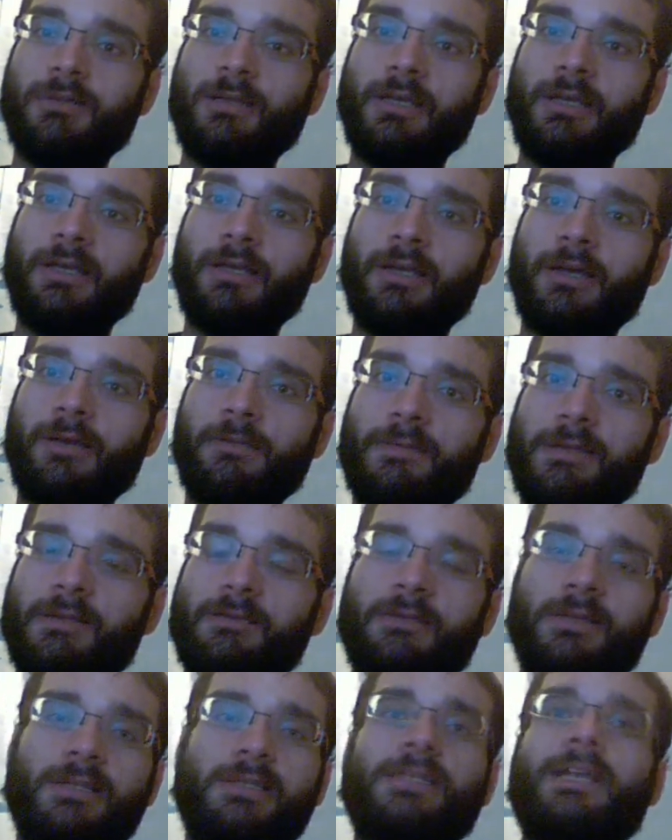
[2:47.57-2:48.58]

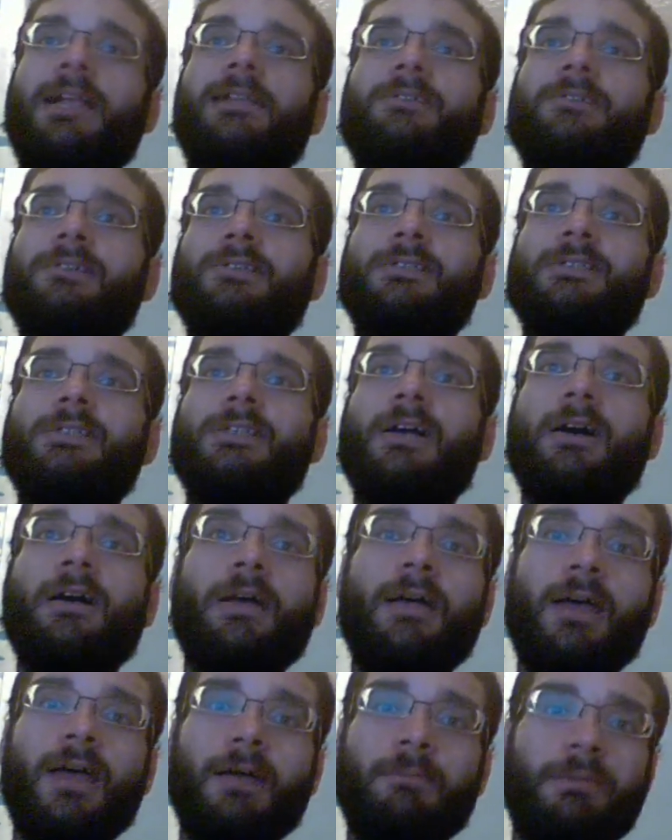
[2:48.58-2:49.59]
the skeletons
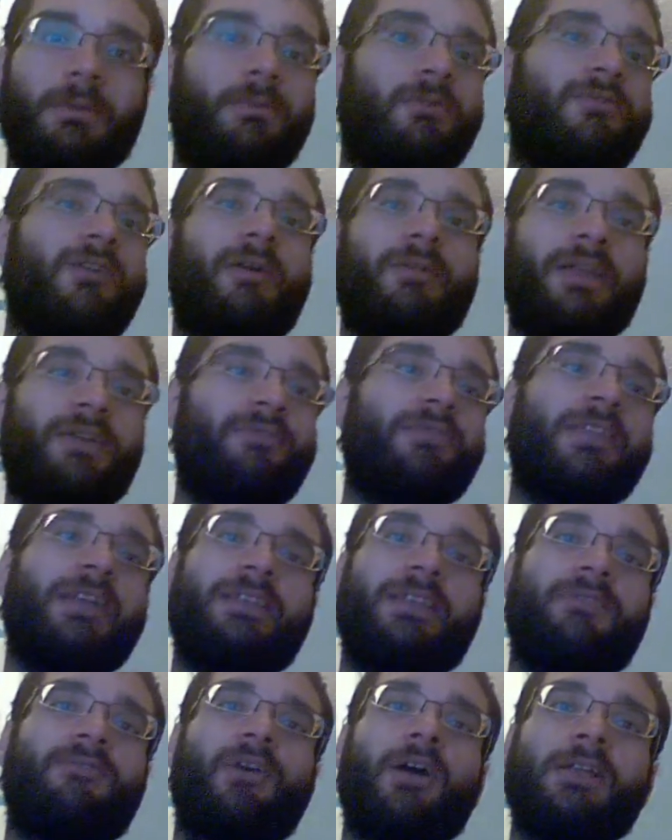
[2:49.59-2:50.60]
that people found, if
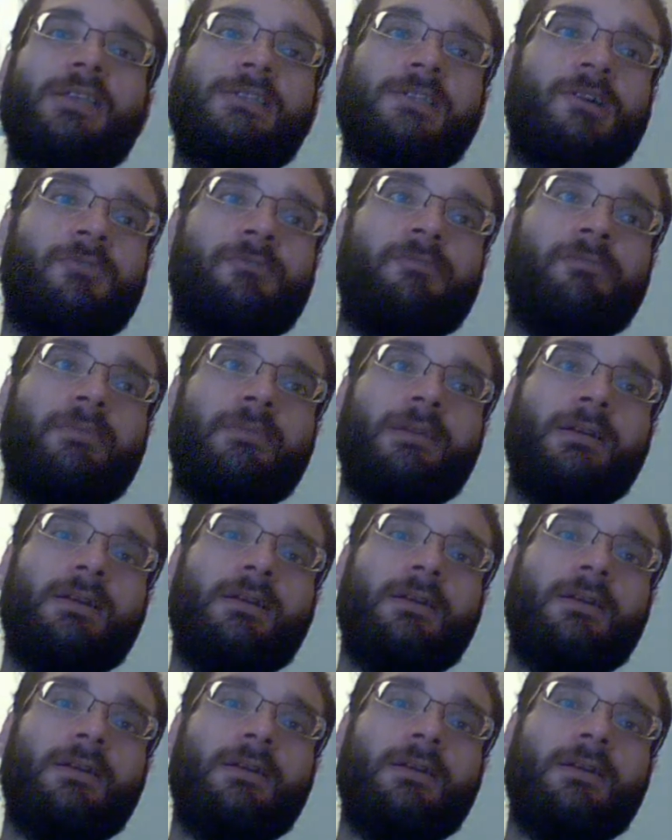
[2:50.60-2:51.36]
indeed they find some.